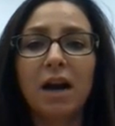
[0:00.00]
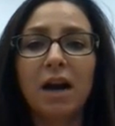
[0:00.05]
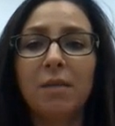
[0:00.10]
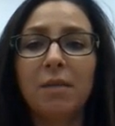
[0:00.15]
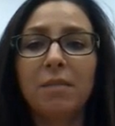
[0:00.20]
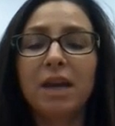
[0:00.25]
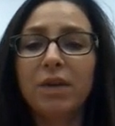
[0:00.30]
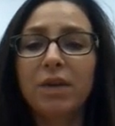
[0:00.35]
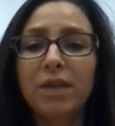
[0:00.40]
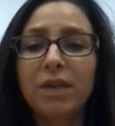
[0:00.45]

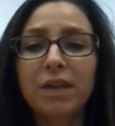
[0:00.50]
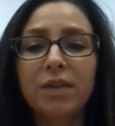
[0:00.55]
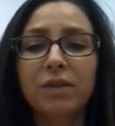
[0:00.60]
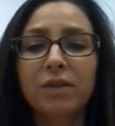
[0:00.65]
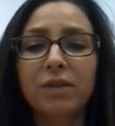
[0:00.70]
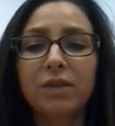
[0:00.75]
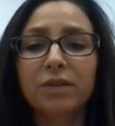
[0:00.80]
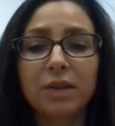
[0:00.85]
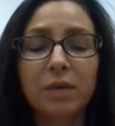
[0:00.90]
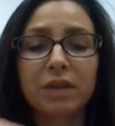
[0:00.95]
Within
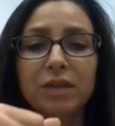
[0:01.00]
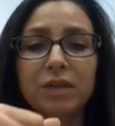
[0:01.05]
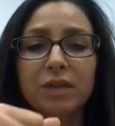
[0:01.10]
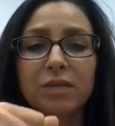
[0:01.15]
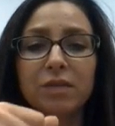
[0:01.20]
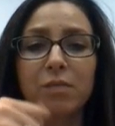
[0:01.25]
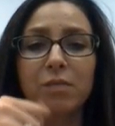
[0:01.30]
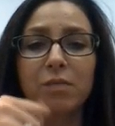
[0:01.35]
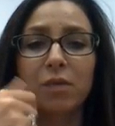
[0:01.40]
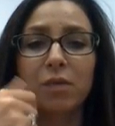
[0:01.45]
those, there were
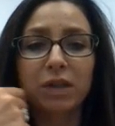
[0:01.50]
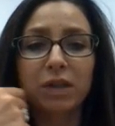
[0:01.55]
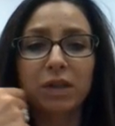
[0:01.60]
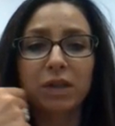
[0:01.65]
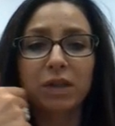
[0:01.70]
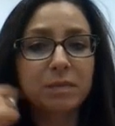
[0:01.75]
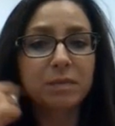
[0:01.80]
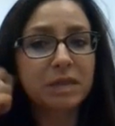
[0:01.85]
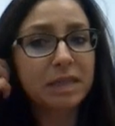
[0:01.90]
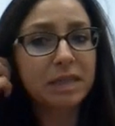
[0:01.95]
some more
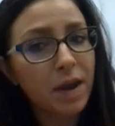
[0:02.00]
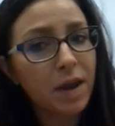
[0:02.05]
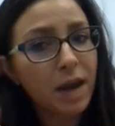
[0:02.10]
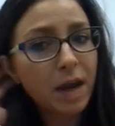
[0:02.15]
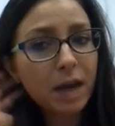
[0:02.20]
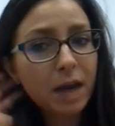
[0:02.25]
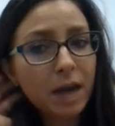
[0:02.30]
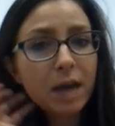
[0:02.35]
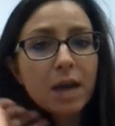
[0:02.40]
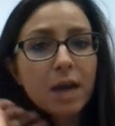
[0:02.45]

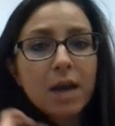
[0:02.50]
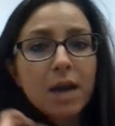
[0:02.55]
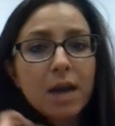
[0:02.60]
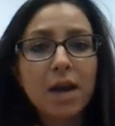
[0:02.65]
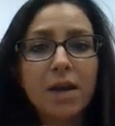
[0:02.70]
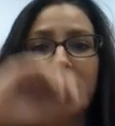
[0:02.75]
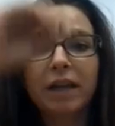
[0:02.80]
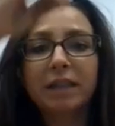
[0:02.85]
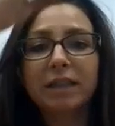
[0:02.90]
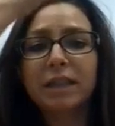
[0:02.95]
specific
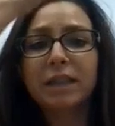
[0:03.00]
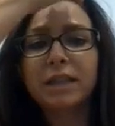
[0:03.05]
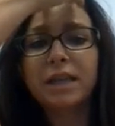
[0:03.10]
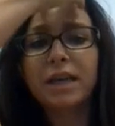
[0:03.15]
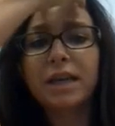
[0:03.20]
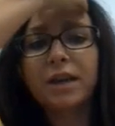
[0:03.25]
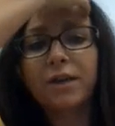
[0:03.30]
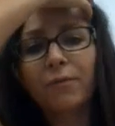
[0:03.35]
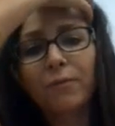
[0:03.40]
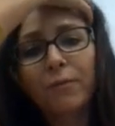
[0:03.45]
things
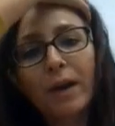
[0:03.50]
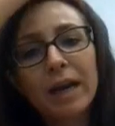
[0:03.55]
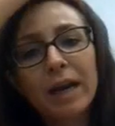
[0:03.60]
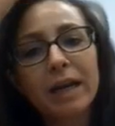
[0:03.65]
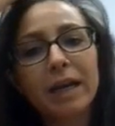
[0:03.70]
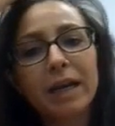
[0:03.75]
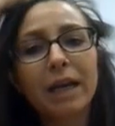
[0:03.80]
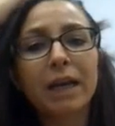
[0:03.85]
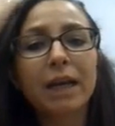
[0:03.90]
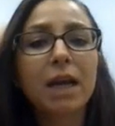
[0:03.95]
that they
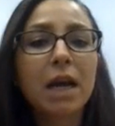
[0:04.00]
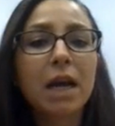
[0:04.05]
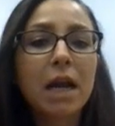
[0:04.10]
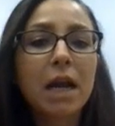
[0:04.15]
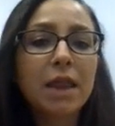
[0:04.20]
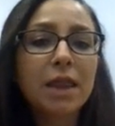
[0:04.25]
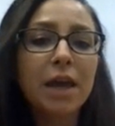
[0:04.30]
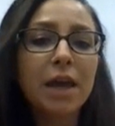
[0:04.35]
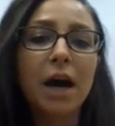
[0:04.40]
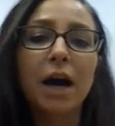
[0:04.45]
rated.
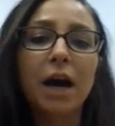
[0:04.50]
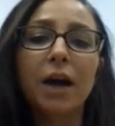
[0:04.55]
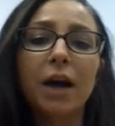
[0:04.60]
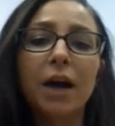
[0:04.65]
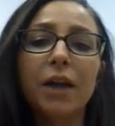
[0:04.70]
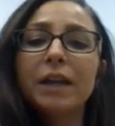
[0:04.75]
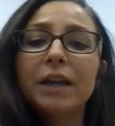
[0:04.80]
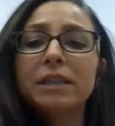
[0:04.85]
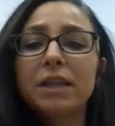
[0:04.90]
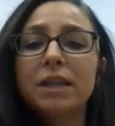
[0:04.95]
The
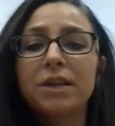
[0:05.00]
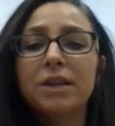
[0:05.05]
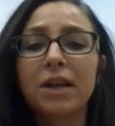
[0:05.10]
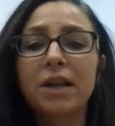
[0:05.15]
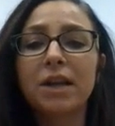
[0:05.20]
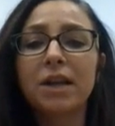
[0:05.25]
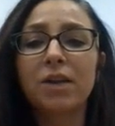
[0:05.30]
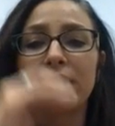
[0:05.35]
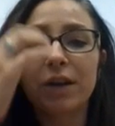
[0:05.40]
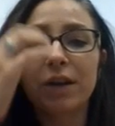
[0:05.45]
things in
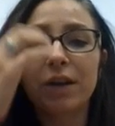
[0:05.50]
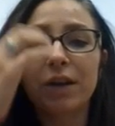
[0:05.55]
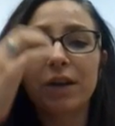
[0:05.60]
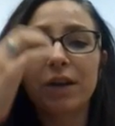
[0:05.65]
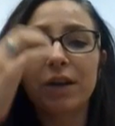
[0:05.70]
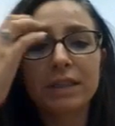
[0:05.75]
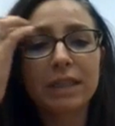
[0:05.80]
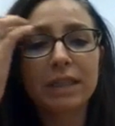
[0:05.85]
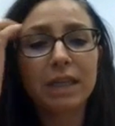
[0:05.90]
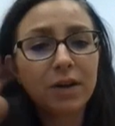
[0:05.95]
yellow that you're
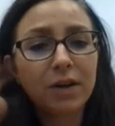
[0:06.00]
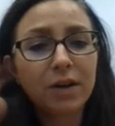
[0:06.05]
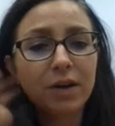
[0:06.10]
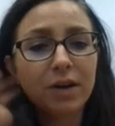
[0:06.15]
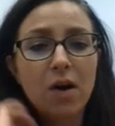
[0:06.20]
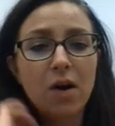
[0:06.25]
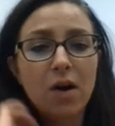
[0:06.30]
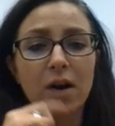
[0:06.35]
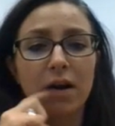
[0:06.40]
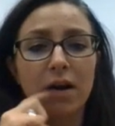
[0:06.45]
seeing here
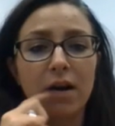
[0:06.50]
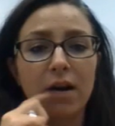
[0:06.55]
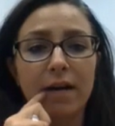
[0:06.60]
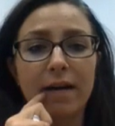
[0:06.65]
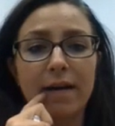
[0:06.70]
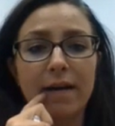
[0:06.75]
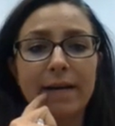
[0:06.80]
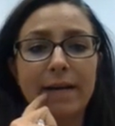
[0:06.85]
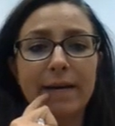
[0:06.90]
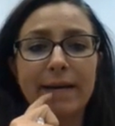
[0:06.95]

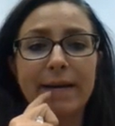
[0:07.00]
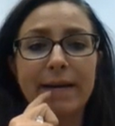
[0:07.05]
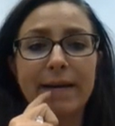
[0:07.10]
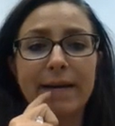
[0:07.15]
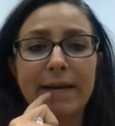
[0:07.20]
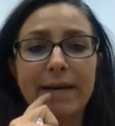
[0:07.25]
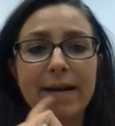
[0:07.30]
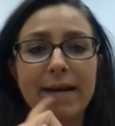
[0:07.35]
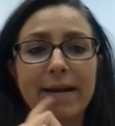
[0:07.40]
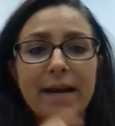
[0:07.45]
are
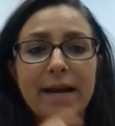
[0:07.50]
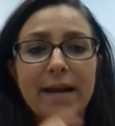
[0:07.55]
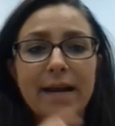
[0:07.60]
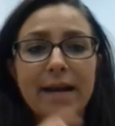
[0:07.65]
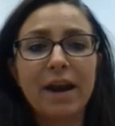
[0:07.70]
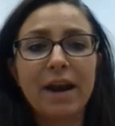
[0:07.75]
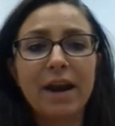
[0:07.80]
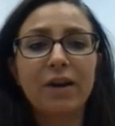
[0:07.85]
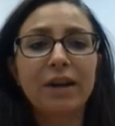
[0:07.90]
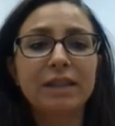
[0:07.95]

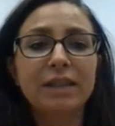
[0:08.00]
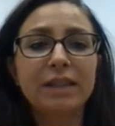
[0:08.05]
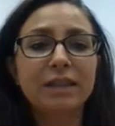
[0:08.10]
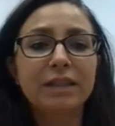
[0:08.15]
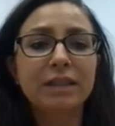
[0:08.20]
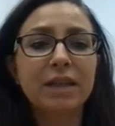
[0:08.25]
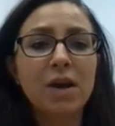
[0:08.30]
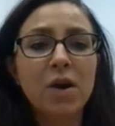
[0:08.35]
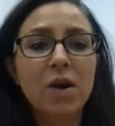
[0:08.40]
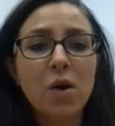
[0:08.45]
areas
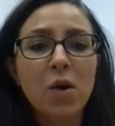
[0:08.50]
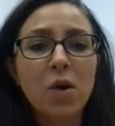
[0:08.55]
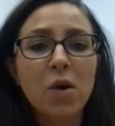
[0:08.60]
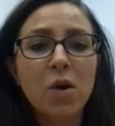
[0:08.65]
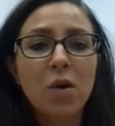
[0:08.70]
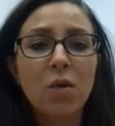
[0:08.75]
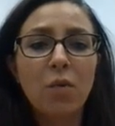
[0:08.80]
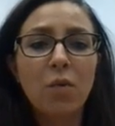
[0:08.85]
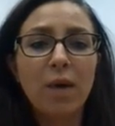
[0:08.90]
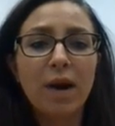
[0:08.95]

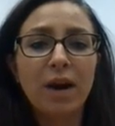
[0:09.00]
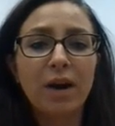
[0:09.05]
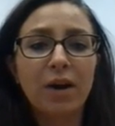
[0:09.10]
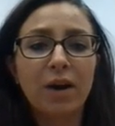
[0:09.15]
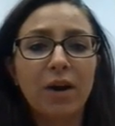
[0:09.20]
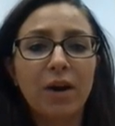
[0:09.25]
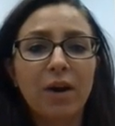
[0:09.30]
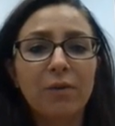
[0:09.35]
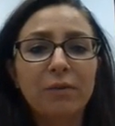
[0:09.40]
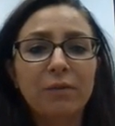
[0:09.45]

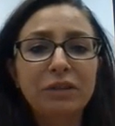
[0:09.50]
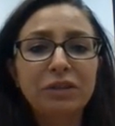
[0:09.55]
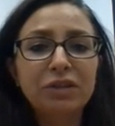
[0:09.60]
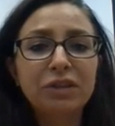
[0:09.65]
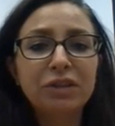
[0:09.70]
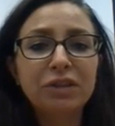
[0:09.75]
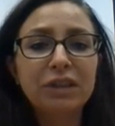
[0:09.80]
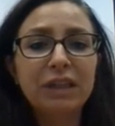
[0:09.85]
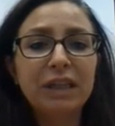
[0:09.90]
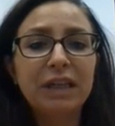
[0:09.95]
where
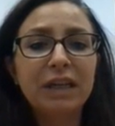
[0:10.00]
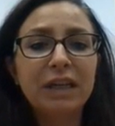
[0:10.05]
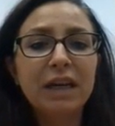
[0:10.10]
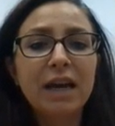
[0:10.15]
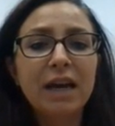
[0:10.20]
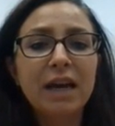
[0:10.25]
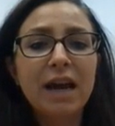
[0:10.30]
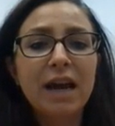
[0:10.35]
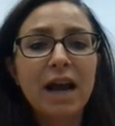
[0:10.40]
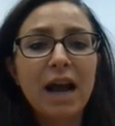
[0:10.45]
originally
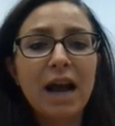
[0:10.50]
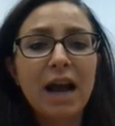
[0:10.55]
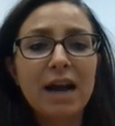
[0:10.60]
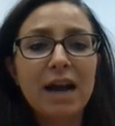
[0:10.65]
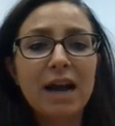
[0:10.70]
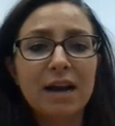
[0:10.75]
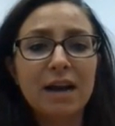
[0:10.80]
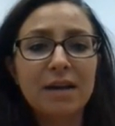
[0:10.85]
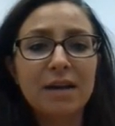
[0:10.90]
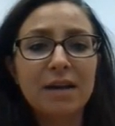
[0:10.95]

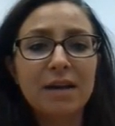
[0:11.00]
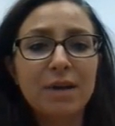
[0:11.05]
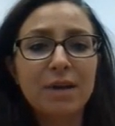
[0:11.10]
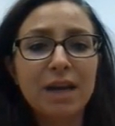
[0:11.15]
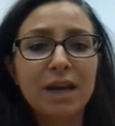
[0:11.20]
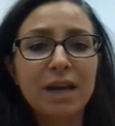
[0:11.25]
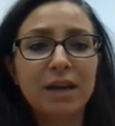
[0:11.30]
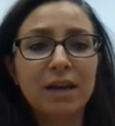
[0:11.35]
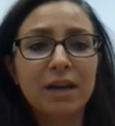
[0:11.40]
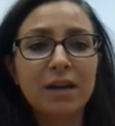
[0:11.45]
had
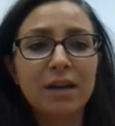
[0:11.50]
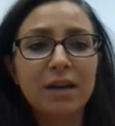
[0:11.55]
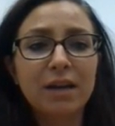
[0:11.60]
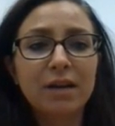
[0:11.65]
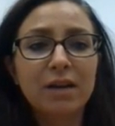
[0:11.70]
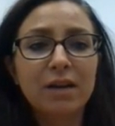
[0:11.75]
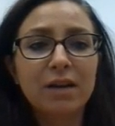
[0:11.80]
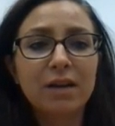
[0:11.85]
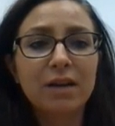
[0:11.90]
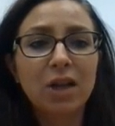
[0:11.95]
been
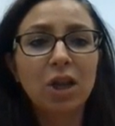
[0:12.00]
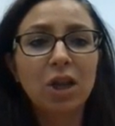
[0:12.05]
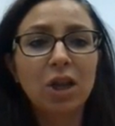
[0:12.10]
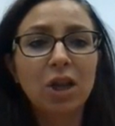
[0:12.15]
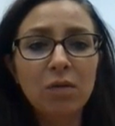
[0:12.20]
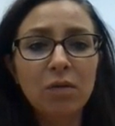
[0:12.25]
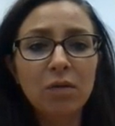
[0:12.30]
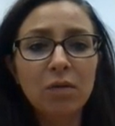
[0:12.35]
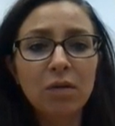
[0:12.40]
low,